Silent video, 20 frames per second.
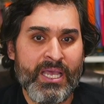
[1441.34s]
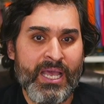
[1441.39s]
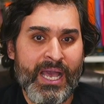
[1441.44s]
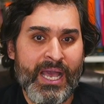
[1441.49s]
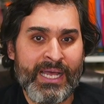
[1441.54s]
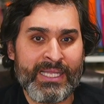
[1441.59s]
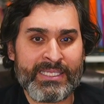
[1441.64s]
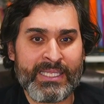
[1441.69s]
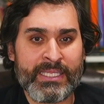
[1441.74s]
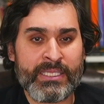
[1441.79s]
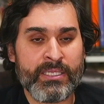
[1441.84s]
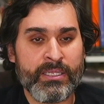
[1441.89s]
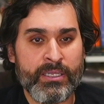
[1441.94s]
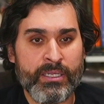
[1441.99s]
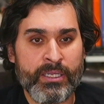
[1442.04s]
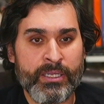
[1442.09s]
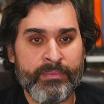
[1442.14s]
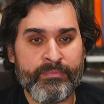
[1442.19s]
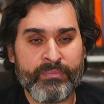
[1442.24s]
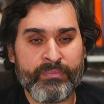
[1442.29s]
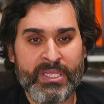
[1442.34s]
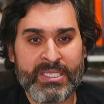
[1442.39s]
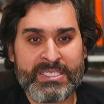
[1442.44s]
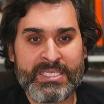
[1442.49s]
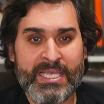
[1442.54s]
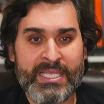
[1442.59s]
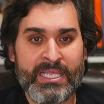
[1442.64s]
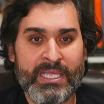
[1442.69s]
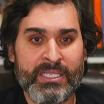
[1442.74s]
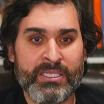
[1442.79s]
And then they
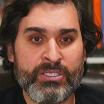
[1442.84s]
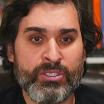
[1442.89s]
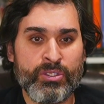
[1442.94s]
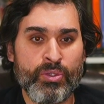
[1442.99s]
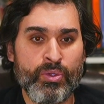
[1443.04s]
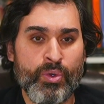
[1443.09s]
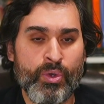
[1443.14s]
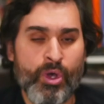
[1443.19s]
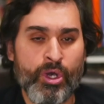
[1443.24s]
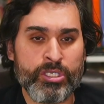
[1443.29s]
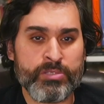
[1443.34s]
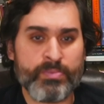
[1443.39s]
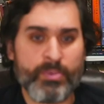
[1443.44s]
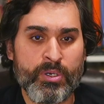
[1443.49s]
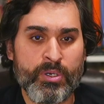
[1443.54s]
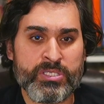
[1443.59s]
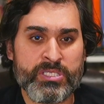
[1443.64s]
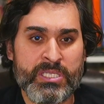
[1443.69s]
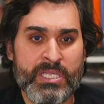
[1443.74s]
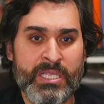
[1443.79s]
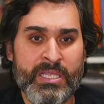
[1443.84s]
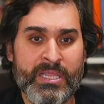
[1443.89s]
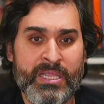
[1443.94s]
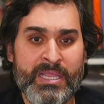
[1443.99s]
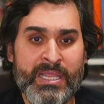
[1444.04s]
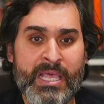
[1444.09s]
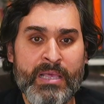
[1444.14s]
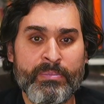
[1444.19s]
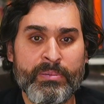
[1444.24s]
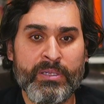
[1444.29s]
say that, Oxbow is an
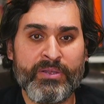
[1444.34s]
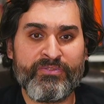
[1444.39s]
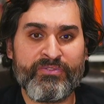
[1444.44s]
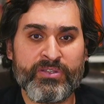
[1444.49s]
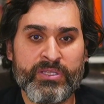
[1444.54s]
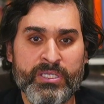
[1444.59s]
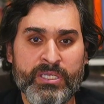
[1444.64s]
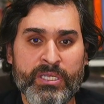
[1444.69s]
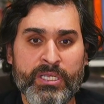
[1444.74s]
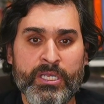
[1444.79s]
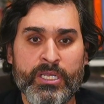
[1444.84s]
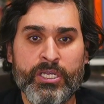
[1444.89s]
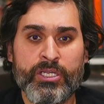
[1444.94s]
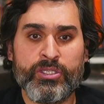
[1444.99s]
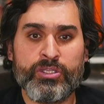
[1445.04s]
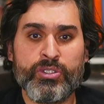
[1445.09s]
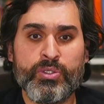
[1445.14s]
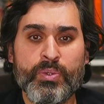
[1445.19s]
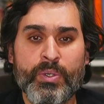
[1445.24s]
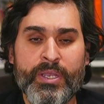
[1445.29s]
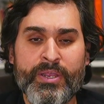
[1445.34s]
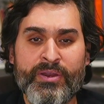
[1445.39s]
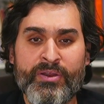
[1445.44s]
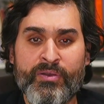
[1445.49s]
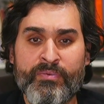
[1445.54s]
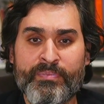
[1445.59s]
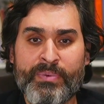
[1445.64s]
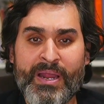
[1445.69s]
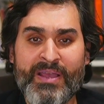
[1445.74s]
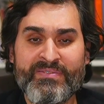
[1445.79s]
enabler for the new era
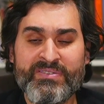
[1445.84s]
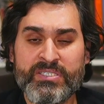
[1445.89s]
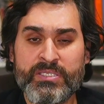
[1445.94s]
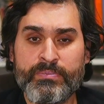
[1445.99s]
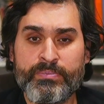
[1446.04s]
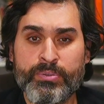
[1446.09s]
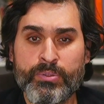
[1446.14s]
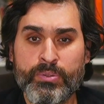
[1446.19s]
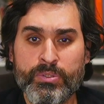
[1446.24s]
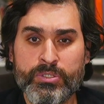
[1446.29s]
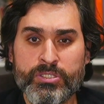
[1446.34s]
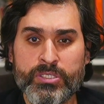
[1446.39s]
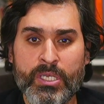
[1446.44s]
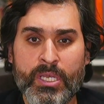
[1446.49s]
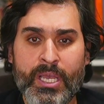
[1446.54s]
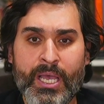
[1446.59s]
of privacy pools.